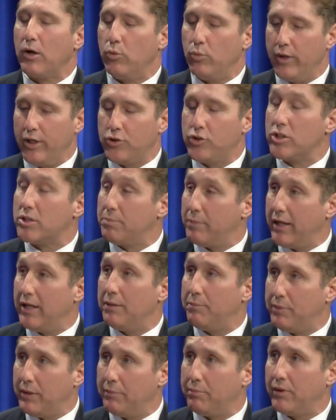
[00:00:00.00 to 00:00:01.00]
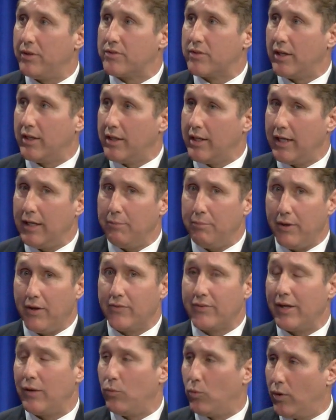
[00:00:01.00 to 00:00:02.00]
reach as many people as I can
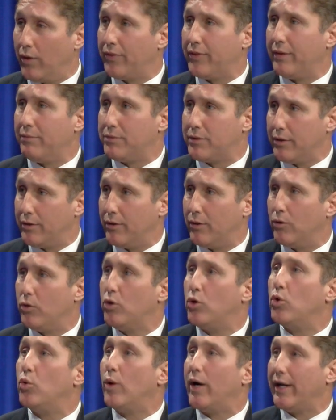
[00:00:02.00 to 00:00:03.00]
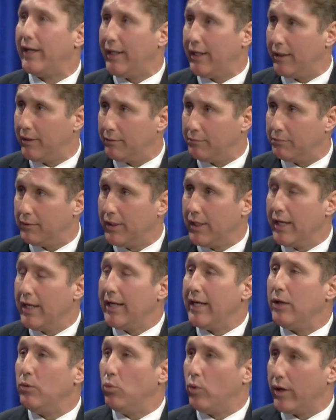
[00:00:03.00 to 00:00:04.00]
because I want them to know who I am
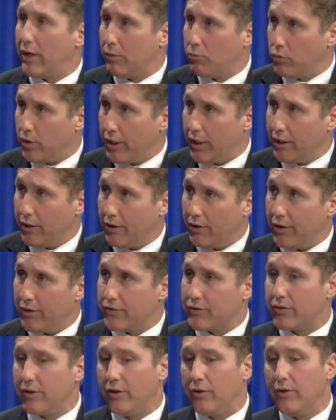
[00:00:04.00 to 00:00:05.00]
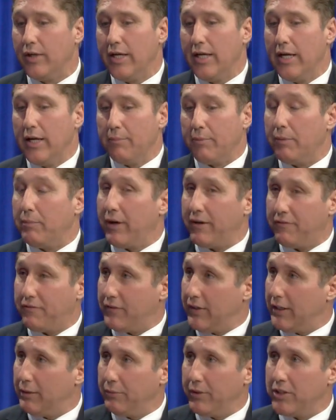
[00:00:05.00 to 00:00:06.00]
and what I'm running on. So, but my
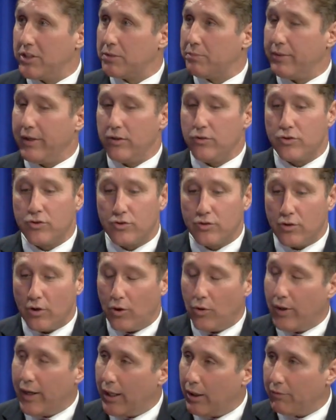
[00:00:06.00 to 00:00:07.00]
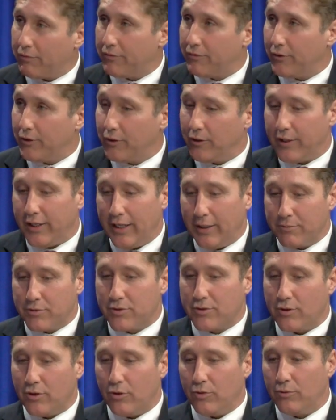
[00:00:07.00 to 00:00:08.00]
family has been so helpful, and I'm
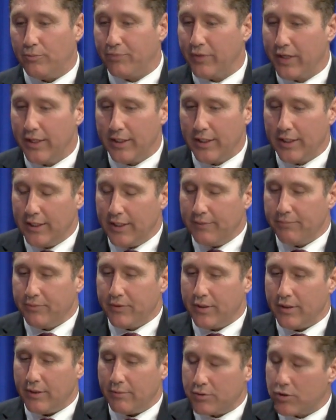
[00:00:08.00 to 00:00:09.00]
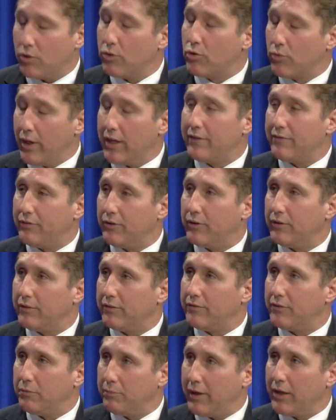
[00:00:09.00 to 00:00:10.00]
so I'm so grateful
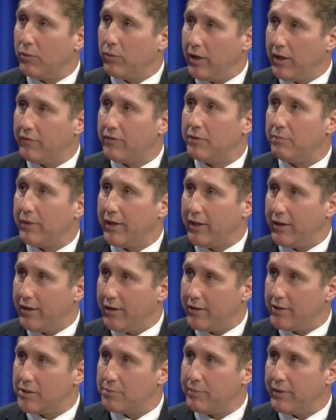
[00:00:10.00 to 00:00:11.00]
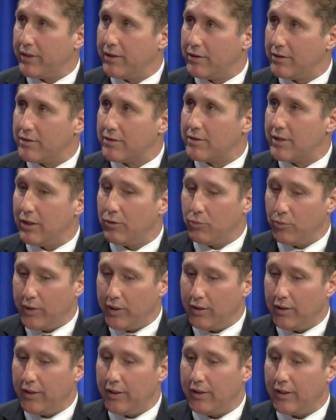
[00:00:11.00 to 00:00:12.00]
for my wife and my kids because they
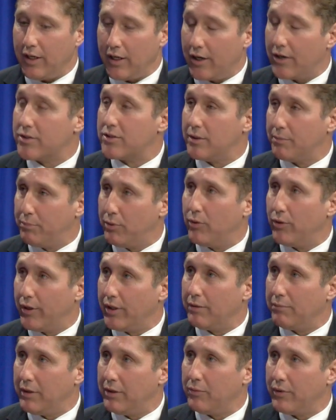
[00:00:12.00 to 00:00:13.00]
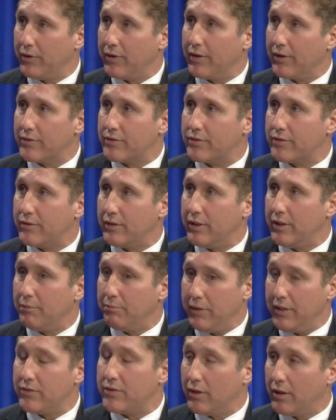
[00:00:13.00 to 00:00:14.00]
really are supporting me with this, and it
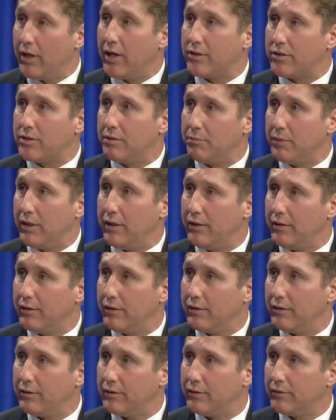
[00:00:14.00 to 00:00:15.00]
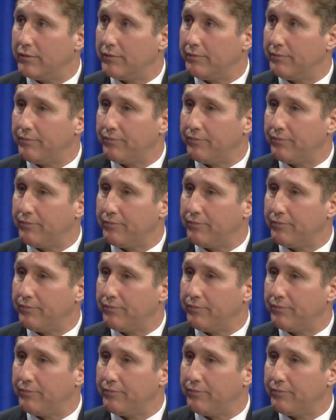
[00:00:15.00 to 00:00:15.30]
means a lot to me. Well, thanks